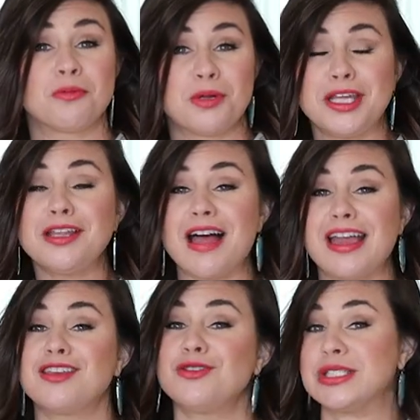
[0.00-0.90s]
really
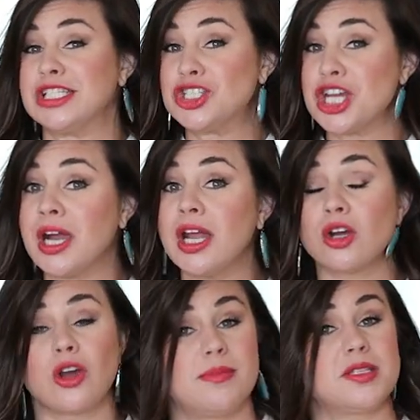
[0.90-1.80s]
like using cherry
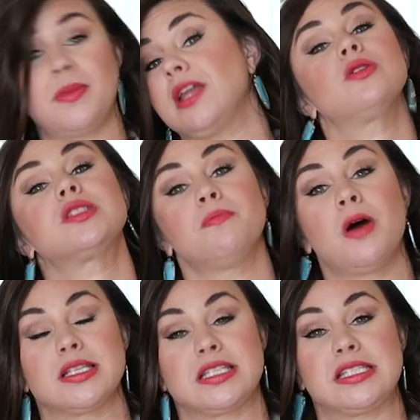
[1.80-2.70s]
or grape tomatoes in
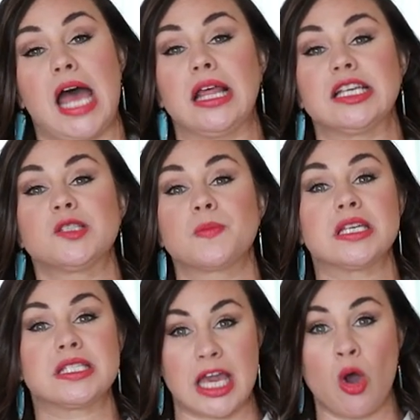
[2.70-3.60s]
pasta salads
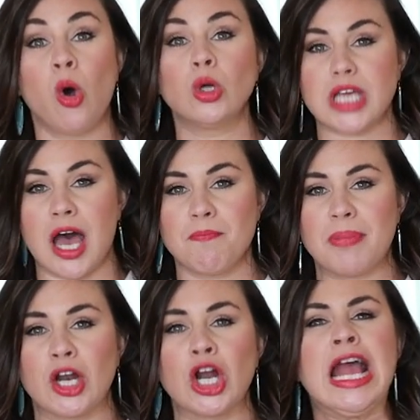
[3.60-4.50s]
because they hold up
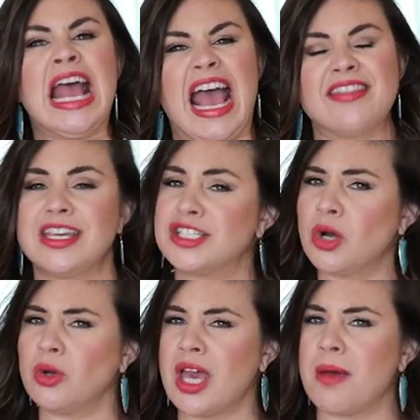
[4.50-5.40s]
better and they
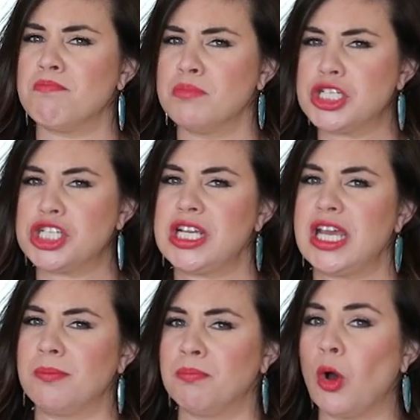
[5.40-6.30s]
don't get
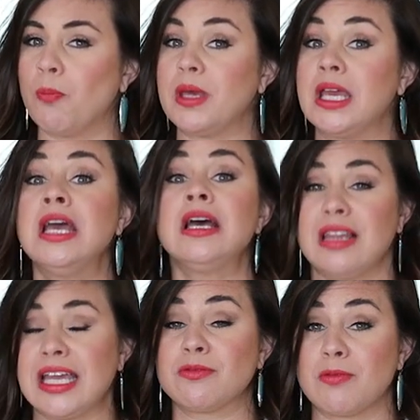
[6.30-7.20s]
mushy and pulpy
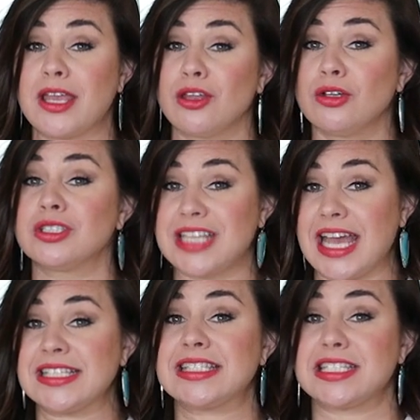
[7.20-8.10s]
like a regular
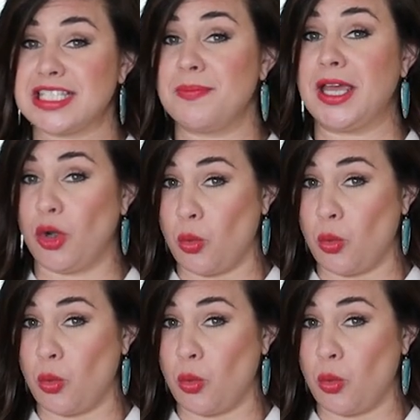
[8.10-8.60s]
diced tomato